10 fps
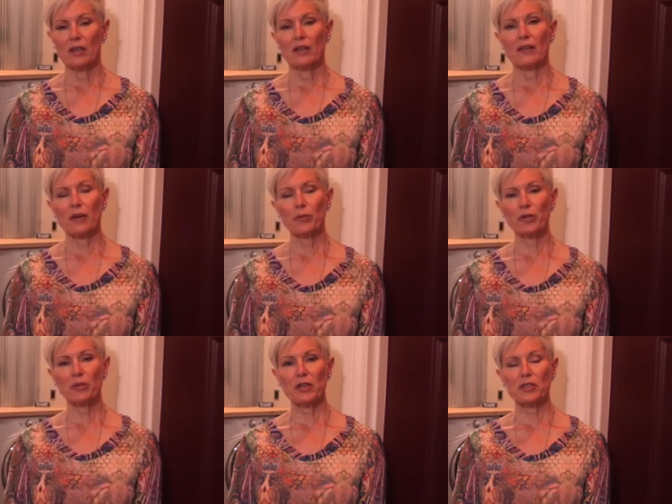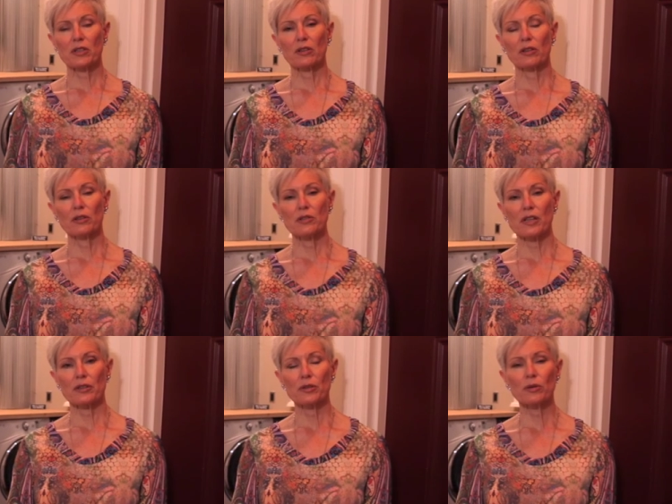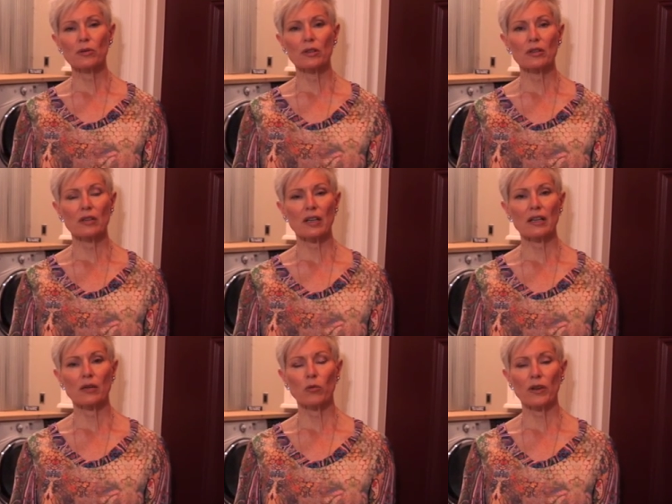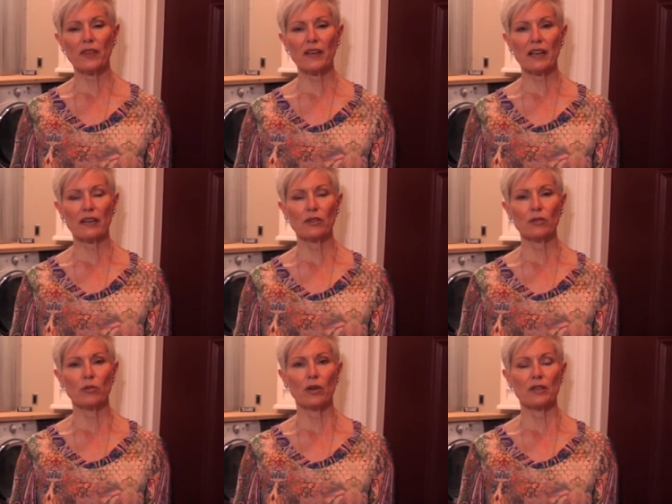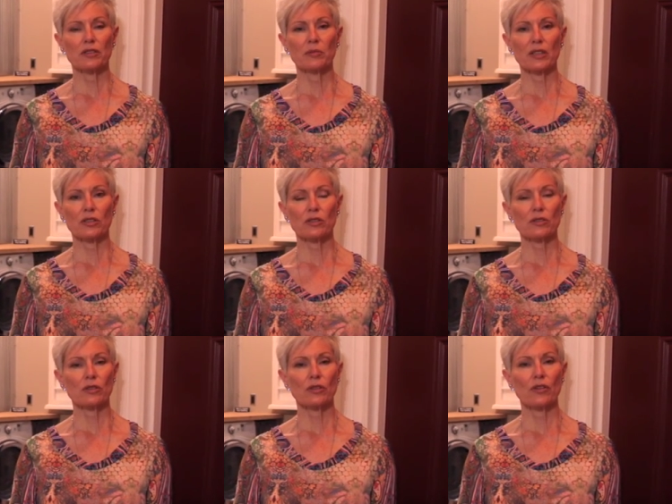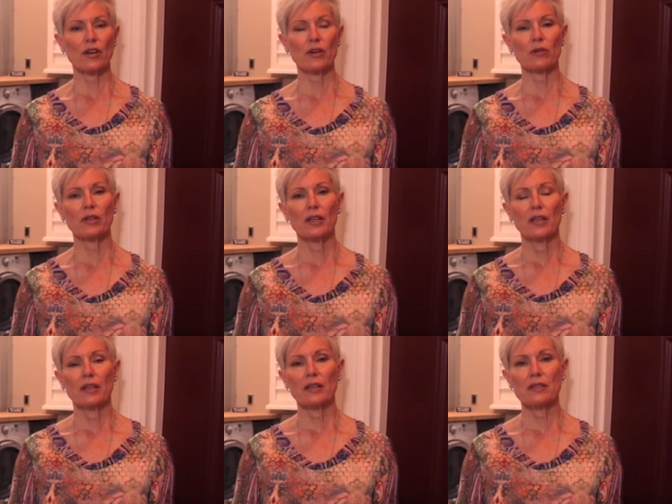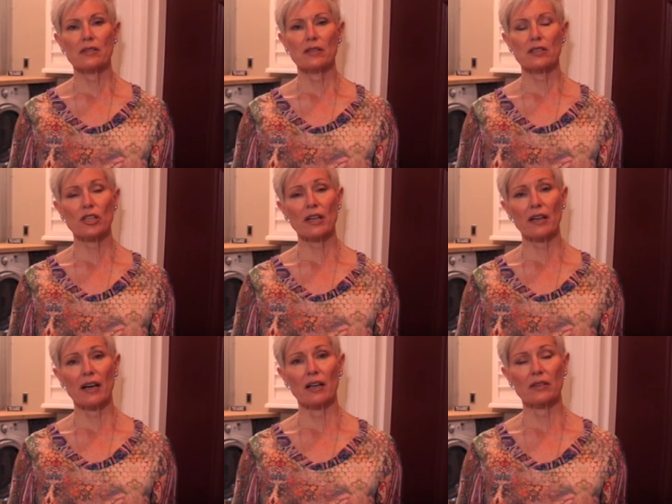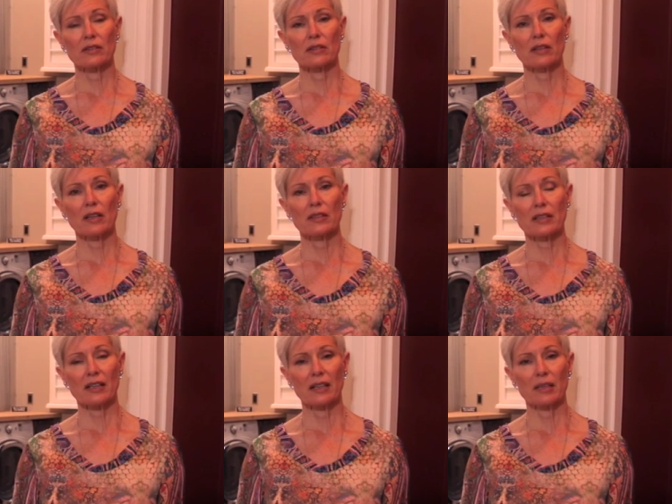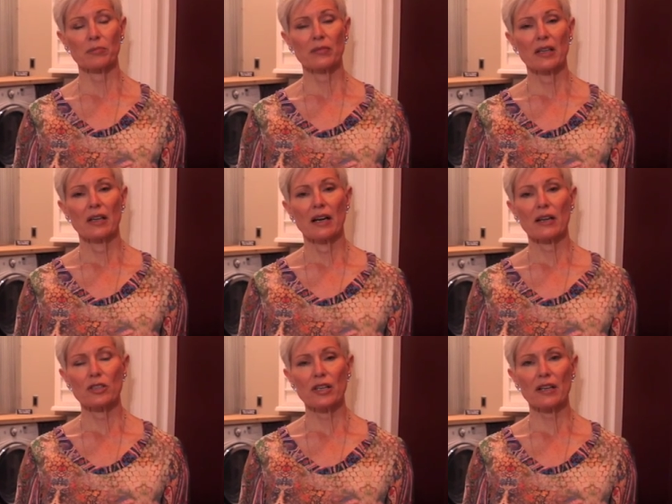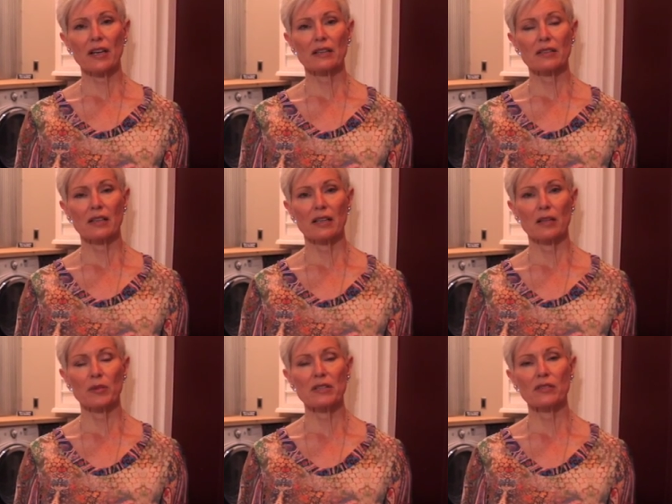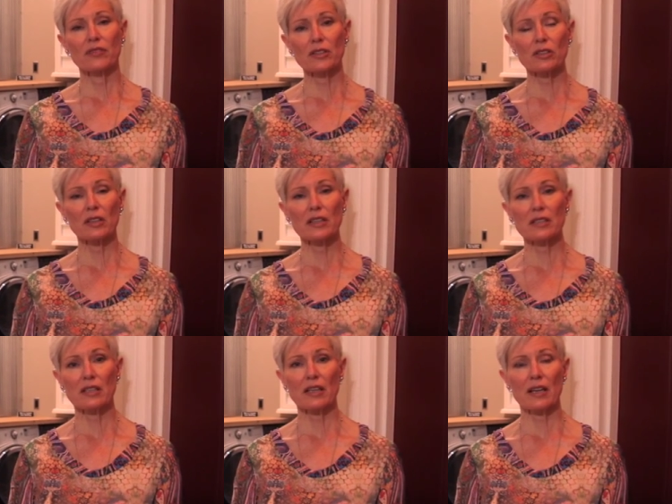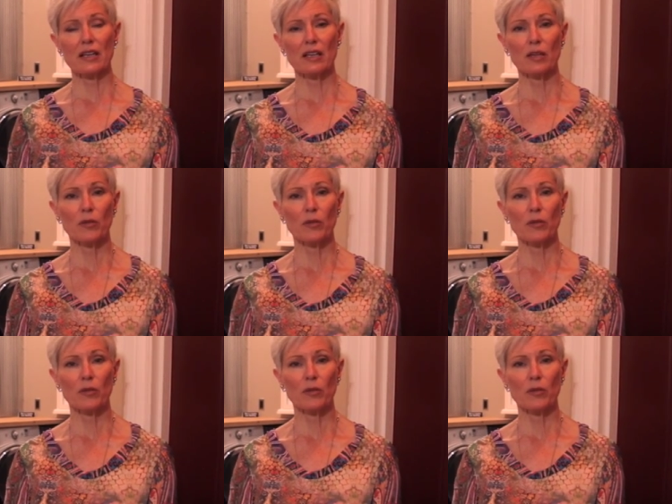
That pretty much concludes our tour. One thing I do want to mention to you though is the checkout time. Our checkout time is officially 10 a.m.